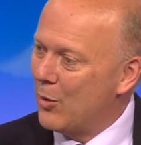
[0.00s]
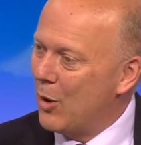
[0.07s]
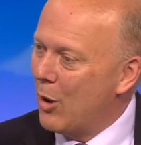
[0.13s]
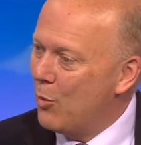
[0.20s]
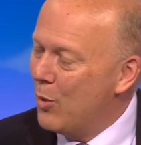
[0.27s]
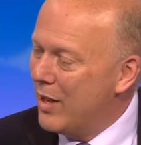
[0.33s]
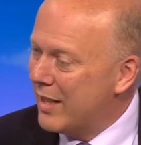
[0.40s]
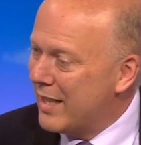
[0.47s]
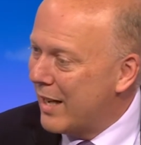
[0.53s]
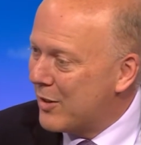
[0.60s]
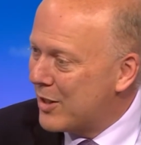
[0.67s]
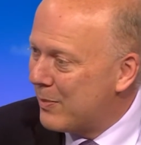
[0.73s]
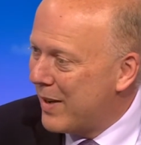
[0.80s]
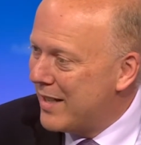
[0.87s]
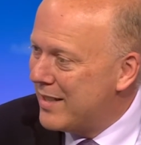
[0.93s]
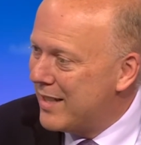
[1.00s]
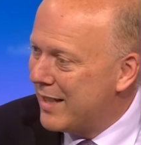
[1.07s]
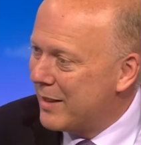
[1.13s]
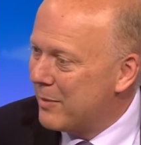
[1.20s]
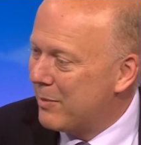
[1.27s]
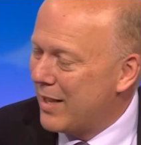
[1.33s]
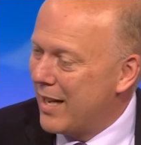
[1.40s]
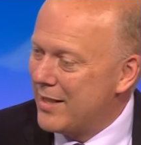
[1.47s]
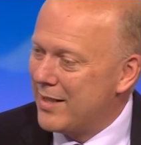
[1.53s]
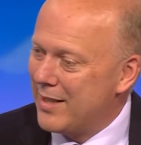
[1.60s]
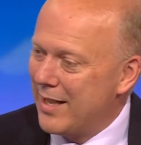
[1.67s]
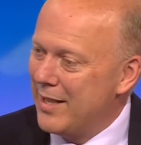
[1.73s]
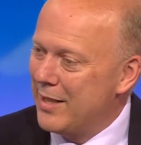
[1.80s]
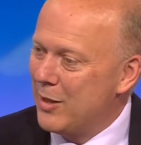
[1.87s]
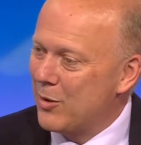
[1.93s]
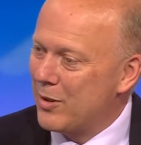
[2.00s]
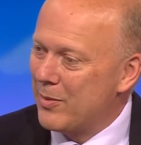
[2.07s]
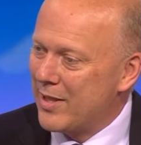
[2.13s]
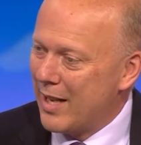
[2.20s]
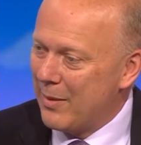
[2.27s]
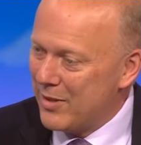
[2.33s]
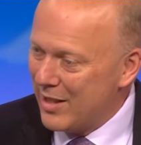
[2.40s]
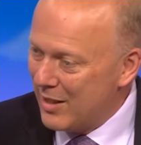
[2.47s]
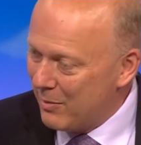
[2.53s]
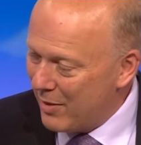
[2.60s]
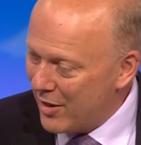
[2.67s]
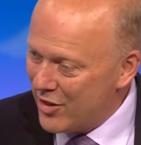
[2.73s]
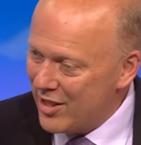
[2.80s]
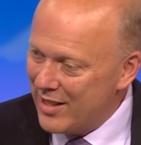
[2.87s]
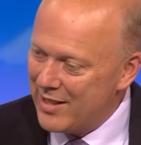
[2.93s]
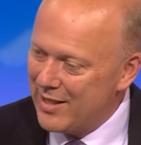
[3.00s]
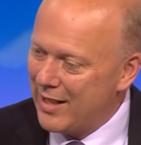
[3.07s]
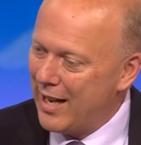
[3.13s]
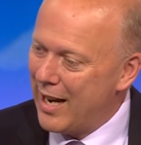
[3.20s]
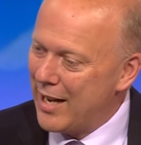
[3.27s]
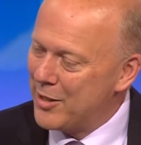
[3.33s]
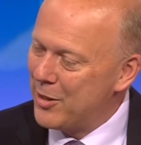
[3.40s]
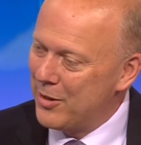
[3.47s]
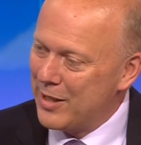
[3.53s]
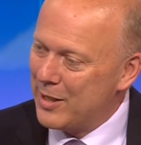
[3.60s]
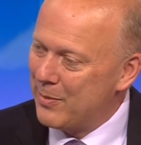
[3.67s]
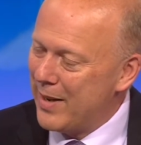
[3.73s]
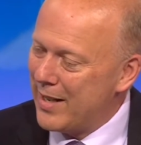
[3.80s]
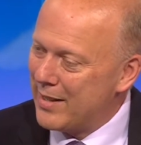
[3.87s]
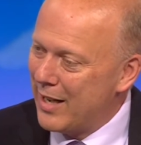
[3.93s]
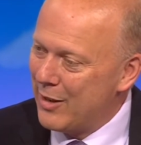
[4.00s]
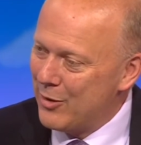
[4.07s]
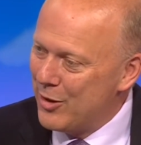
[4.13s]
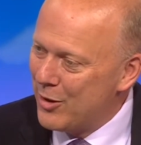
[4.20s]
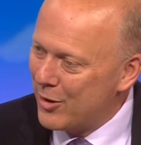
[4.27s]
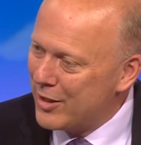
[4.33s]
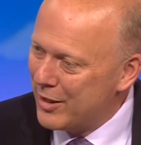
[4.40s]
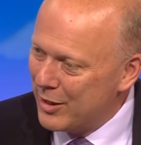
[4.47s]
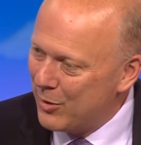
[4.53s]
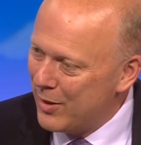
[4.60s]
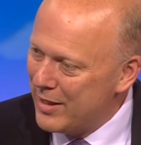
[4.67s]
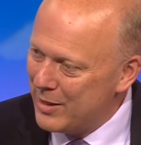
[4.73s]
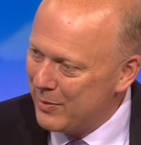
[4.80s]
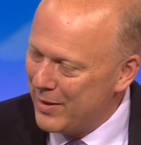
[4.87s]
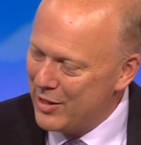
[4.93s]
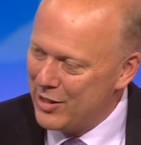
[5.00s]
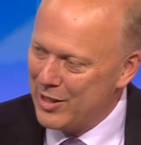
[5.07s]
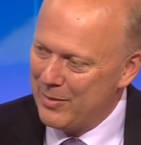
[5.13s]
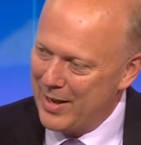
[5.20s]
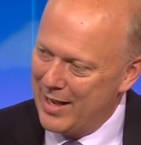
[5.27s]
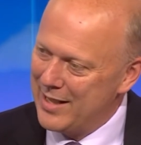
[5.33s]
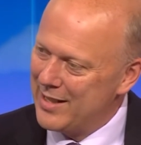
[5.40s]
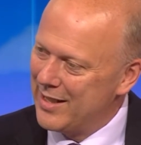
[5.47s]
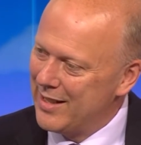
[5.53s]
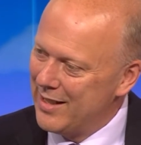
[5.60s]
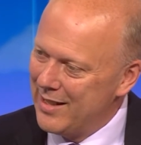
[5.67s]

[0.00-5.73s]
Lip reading: Well, we'll announce spending plans in the autumn statement in the budget, as you'd expect, Andrew, not in the Queen's speech debate.